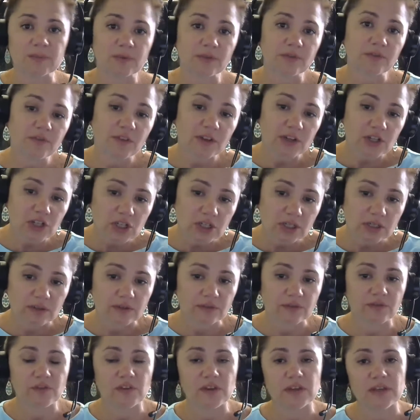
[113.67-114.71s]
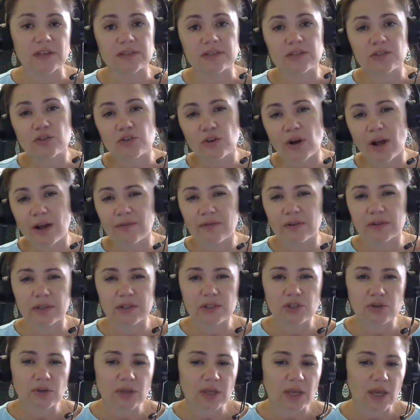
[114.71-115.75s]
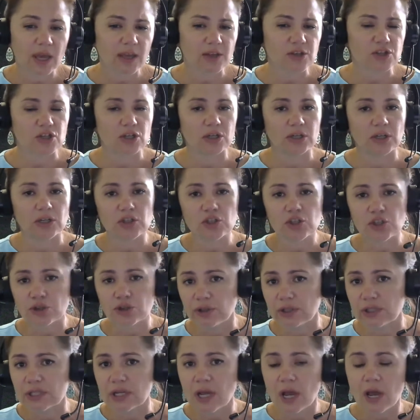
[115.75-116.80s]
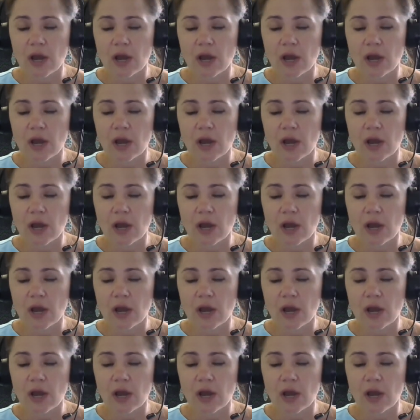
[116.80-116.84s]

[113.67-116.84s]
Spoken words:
professional fees, travel, education, insurance.